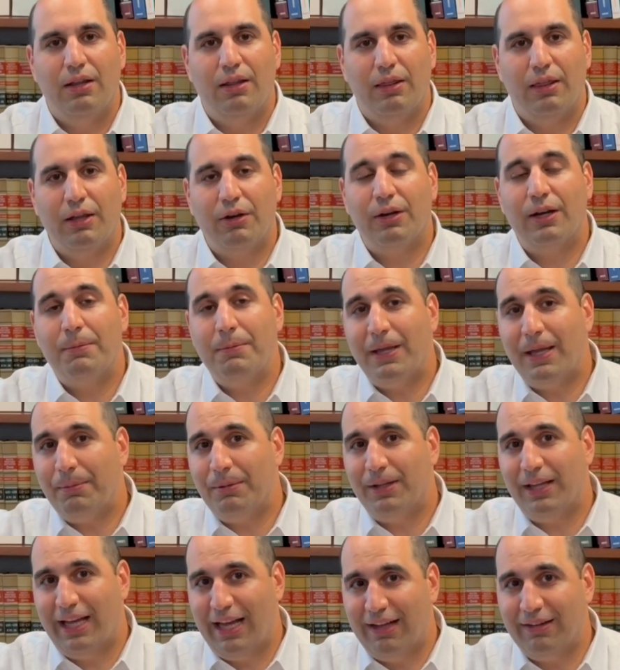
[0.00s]
They're going to be
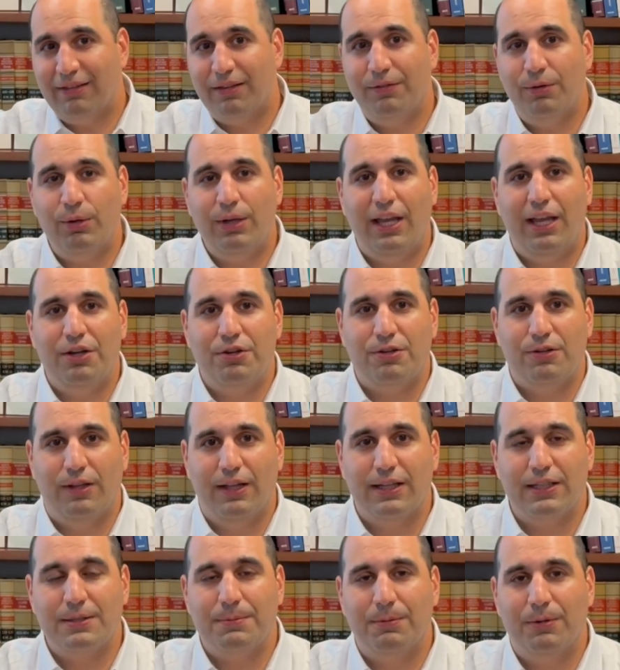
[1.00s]
able to ask the vocational
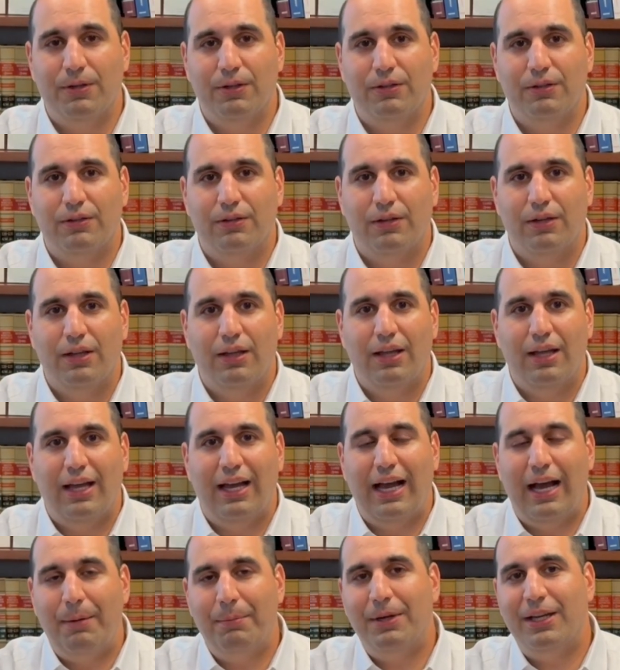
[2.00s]
expert
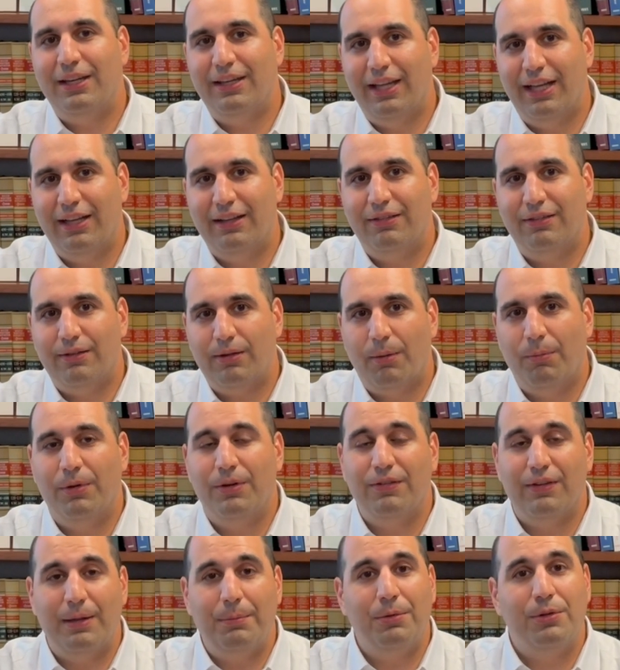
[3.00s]
how many days
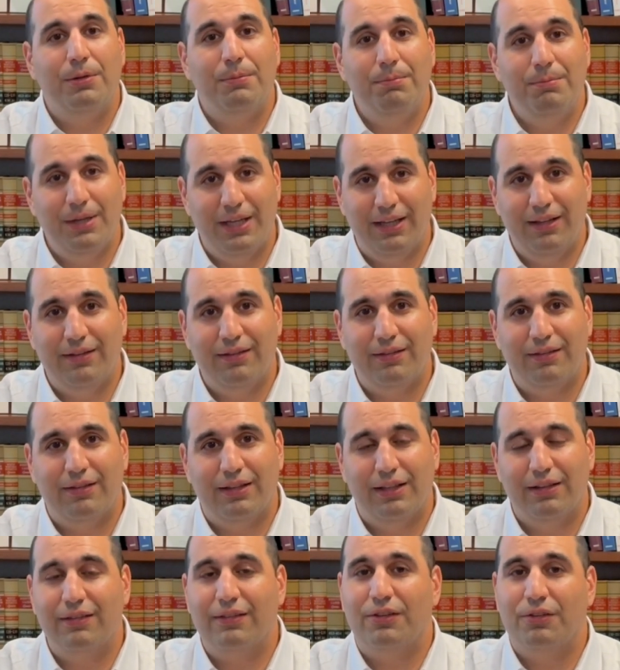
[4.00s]
someone's able to miss
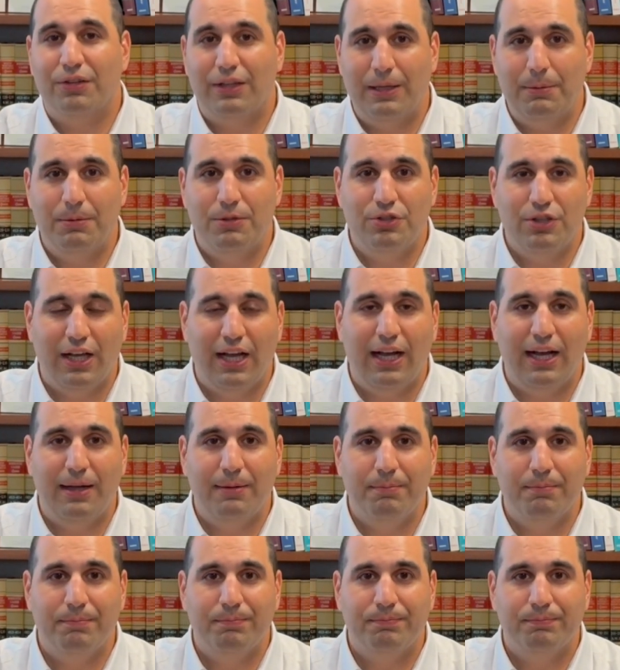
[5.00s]
and still keep a job.
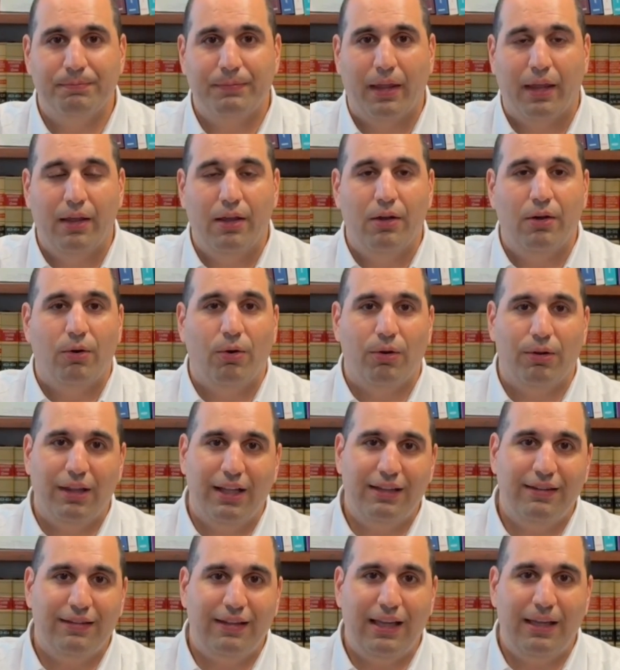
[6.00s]
Or
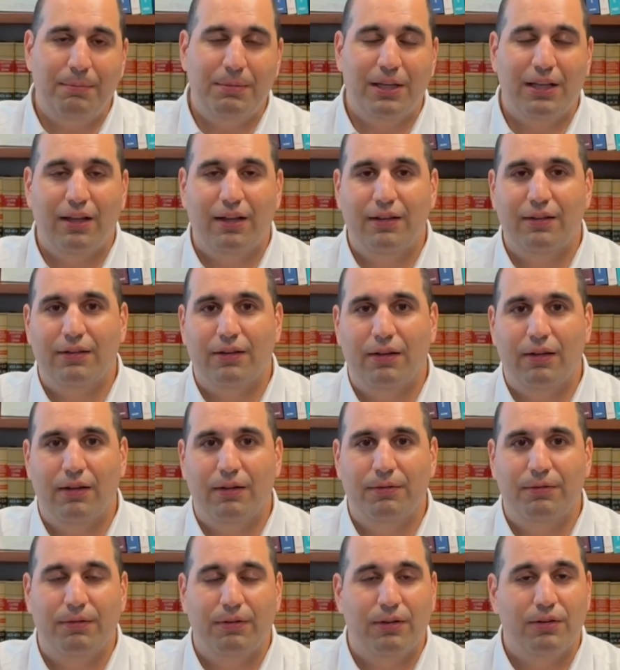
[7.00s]
let's say because
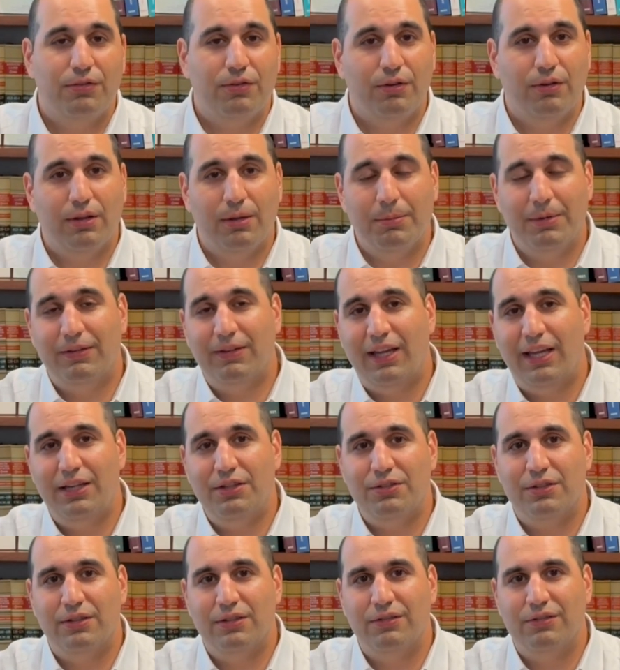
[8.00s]
of certain
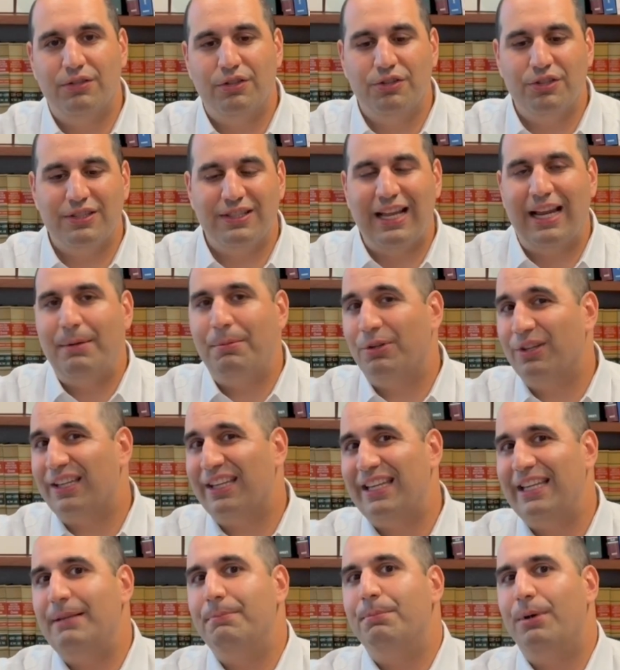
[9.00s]
limitations, you're just not able to
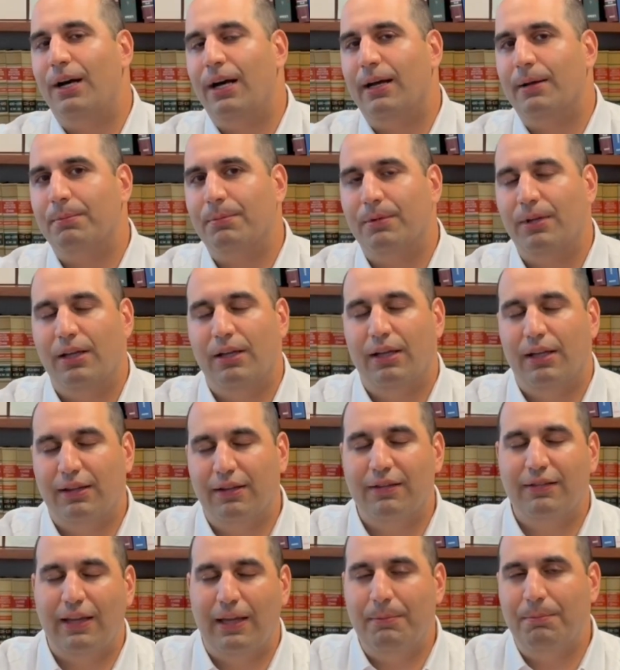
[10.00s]
keep up at the
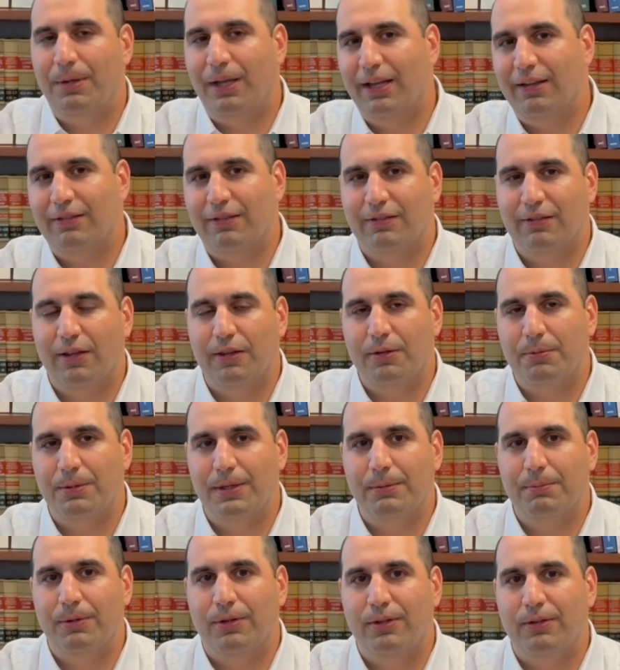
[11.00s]
same pace as other
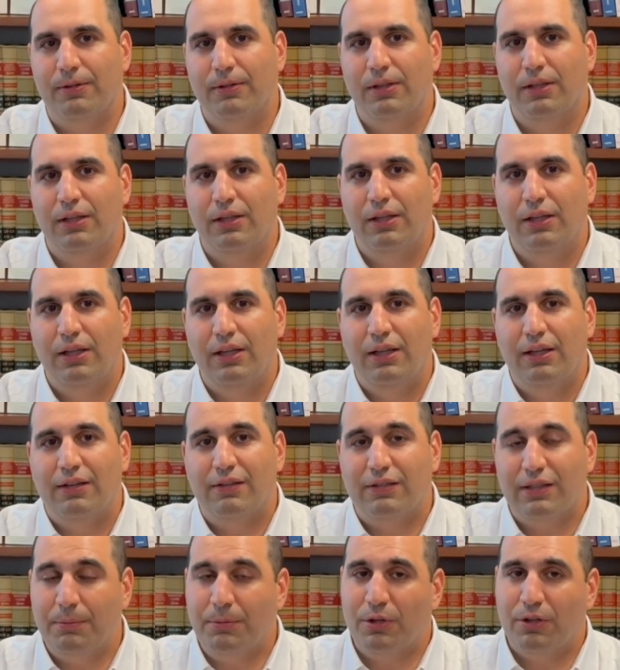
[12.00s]
people.
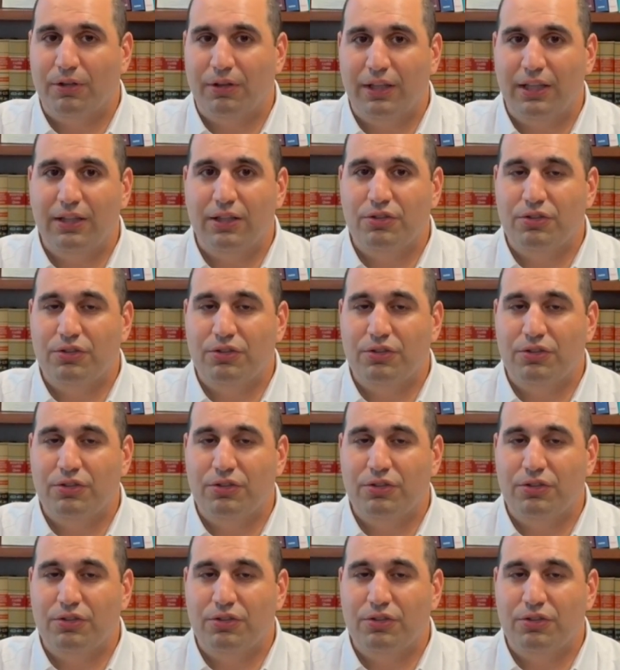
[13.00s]
Similarly, the